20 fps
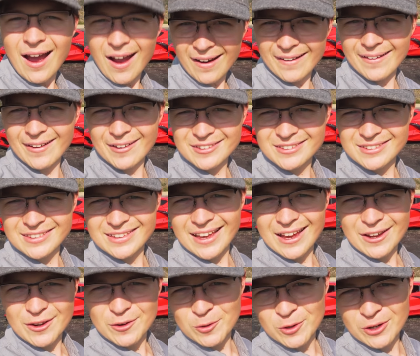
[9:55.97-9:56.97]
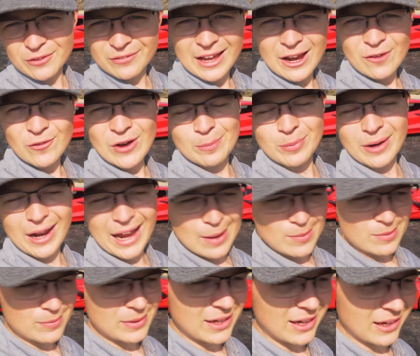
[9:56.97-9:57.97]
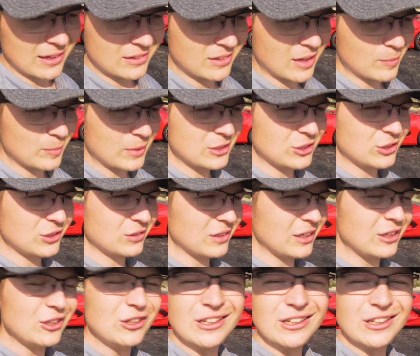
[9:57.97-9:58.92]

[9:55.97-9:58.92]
on our C eight Corvette right behind me because um, it's just, it